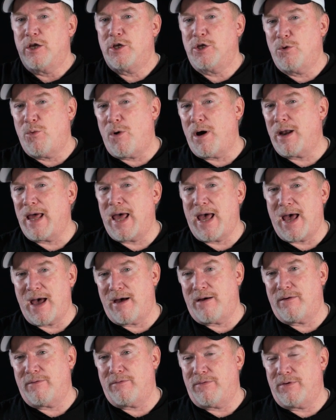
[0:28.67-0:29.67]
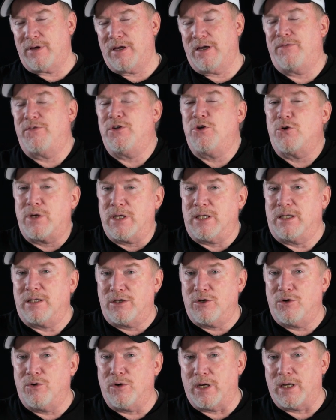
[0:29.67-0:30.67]
you want to have, if you can
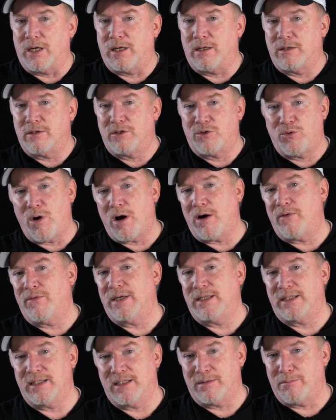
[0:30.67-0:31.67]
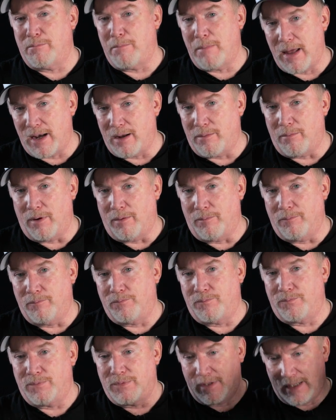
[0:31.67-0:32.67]
do it, 12 inches minimum
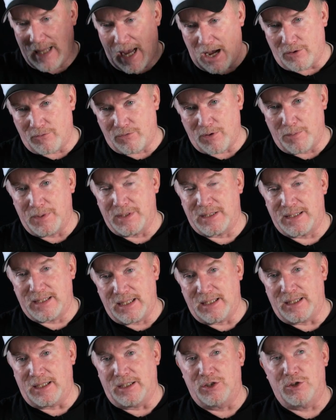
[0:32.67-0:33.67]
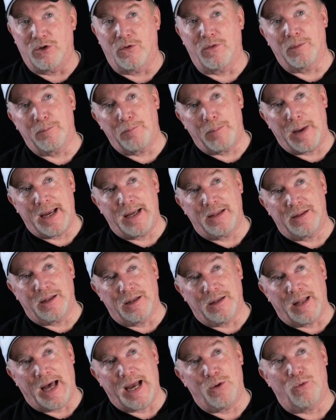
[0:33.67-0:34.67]
down from the ceiling, so the
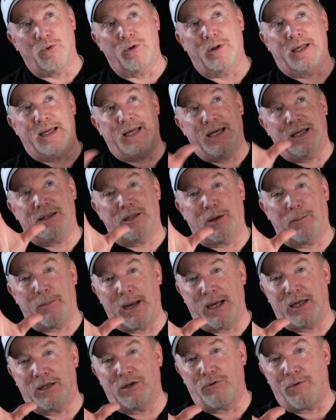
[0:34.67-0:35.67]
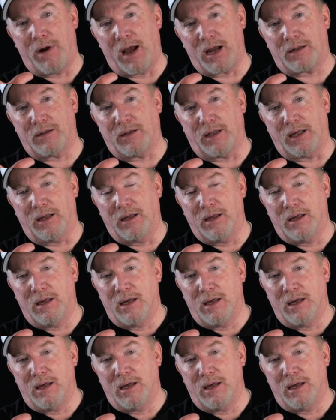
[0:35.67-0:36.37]
light will hit the paint directly.